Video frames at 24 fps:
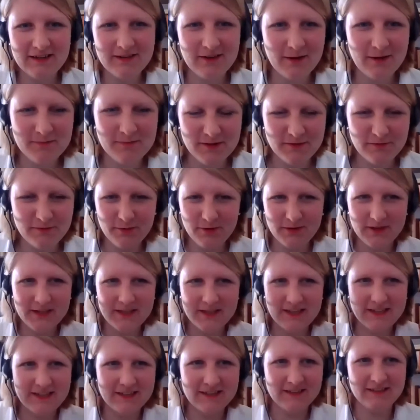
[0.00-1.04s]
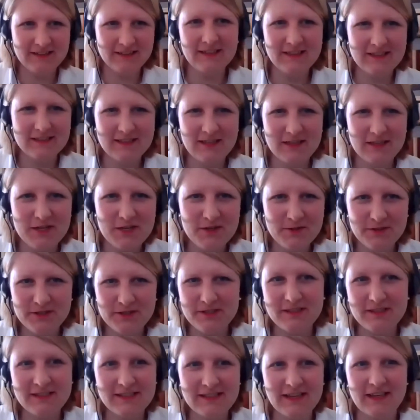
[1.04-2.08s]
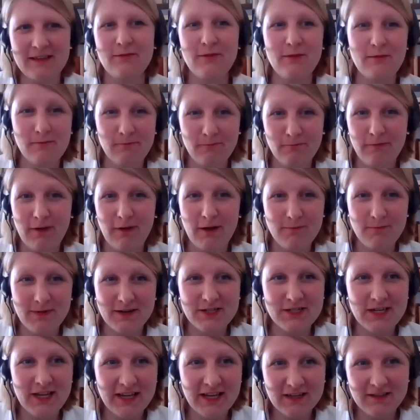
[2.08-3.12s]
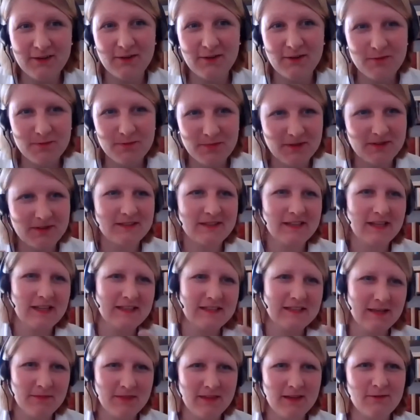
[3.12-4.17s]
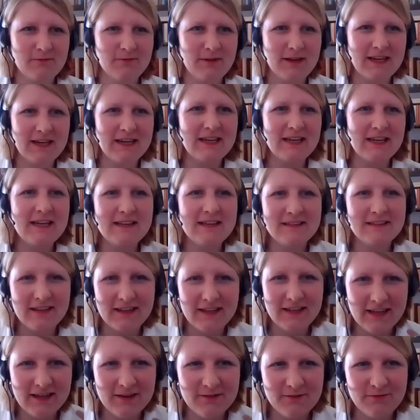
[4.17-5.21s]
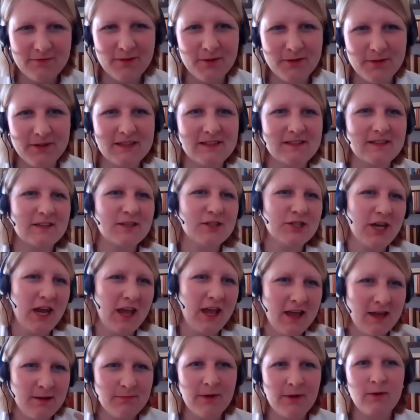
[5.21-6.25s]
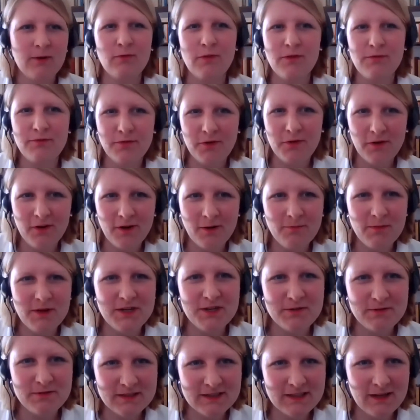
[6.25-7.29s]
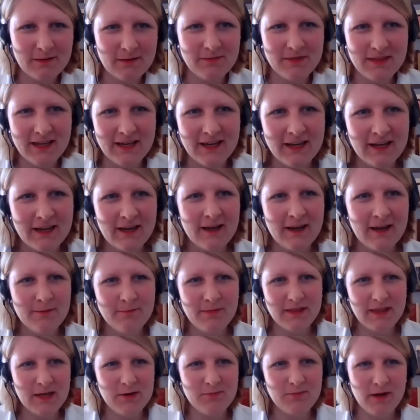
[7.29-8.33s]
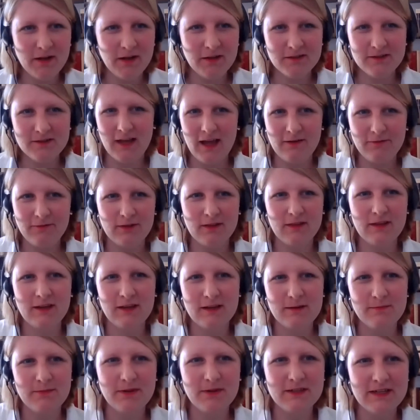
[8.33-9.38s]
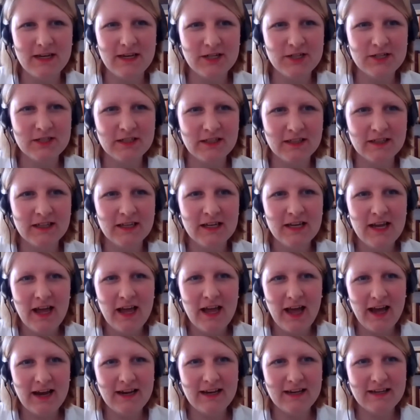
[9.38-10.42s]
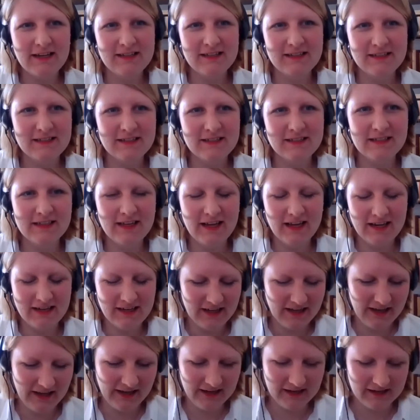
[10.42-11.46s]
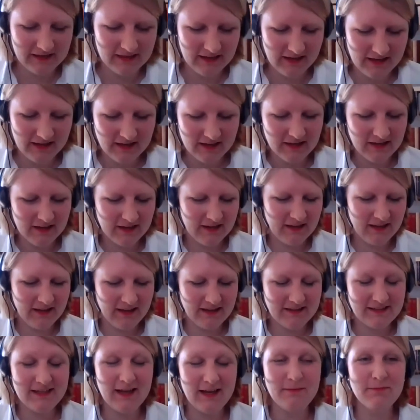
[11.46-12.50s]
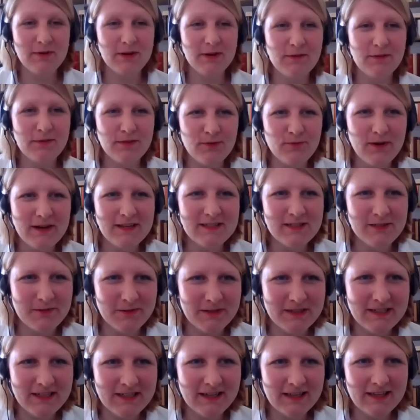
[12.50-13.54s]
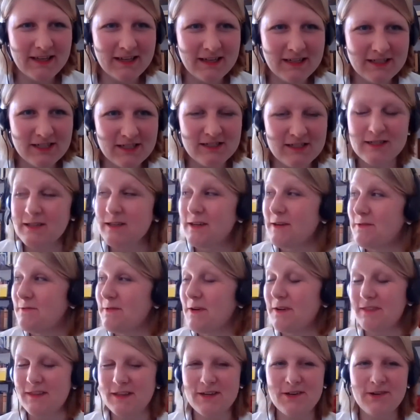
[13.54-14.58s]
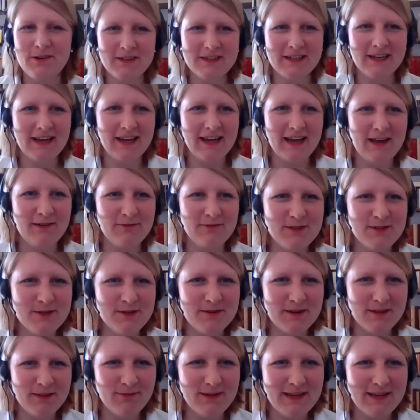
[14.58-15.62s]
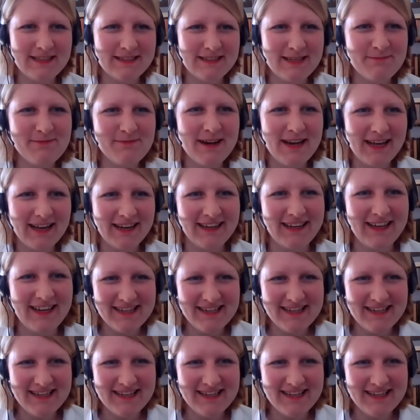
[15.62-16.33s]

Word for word: in terms of political institutions as we very much like to do because that's something we can easily influence and shape and reform and do something but that we also have to think about national identity and i like the example of the restaurant i think just around the corner i have two or three similar